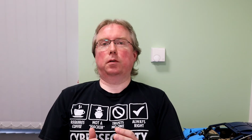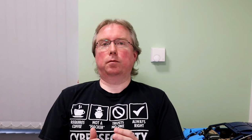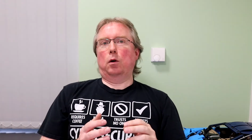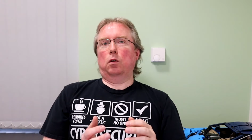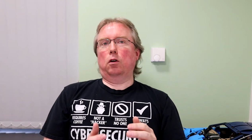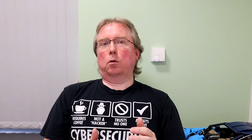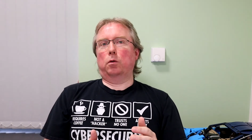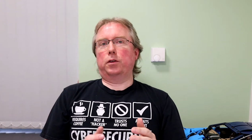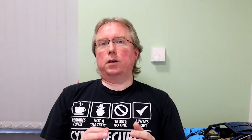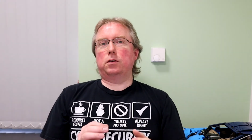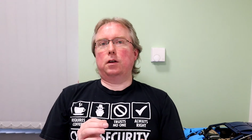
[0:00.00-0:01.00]
Now, along with
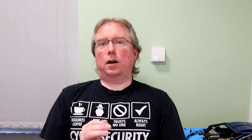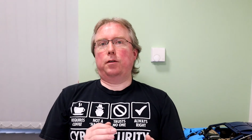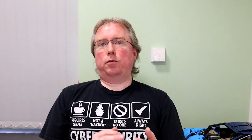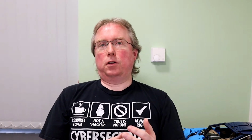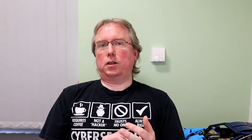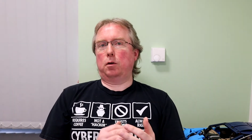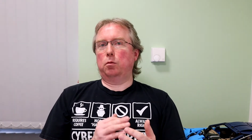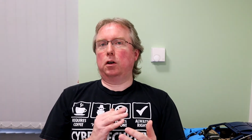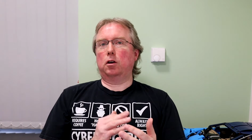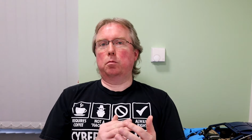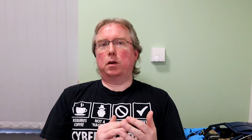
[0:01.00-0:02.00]
this, for example,
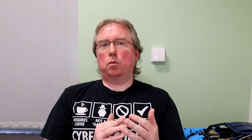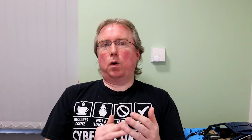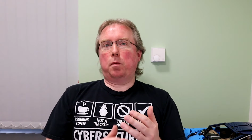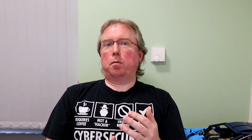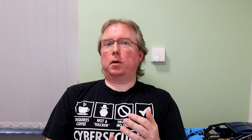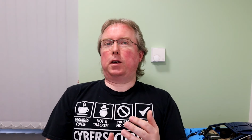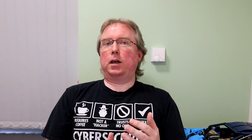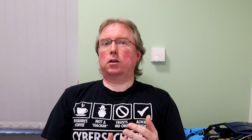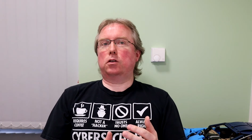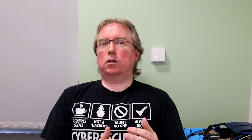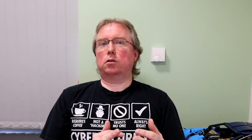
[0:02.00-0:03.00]
it could be web
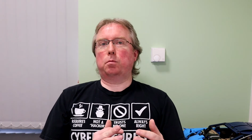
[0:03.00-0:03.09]
applications,